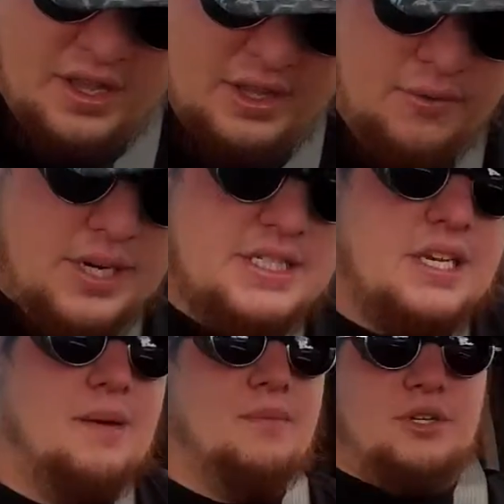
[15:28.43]
the reason
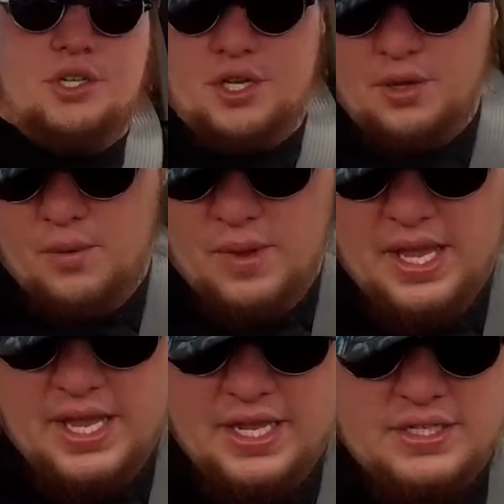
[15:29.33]
number two
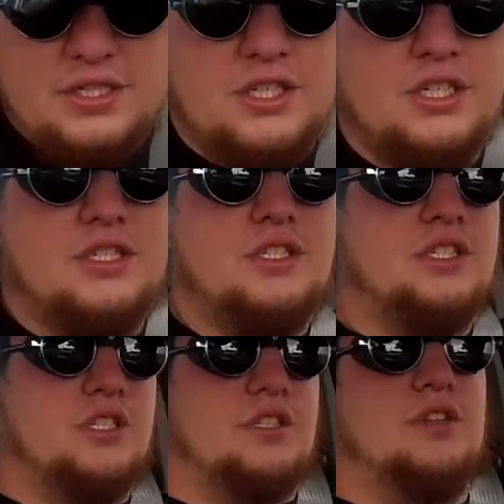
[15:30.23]
is just
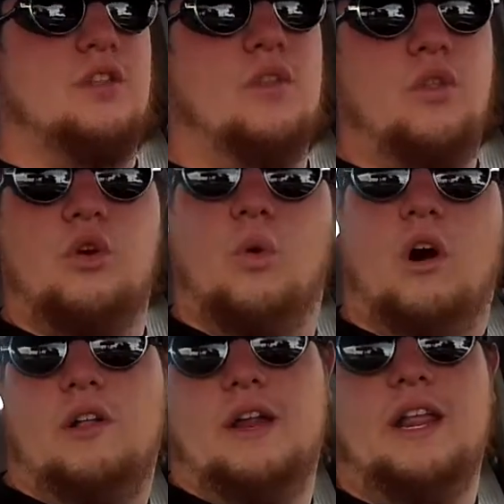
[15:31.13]
the
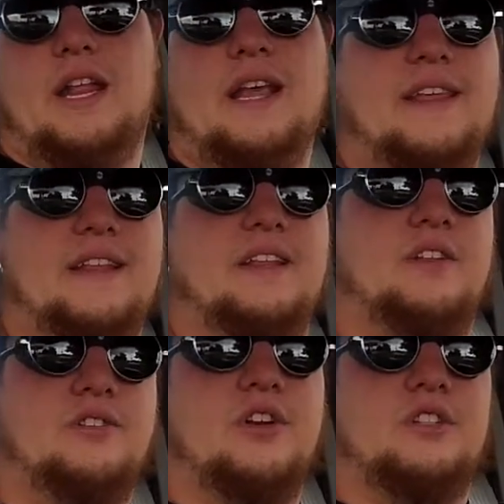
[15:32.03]
quality that I think that
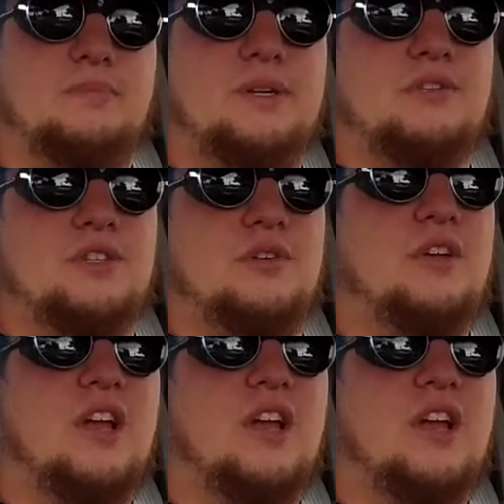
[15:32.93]
the trucks are built to.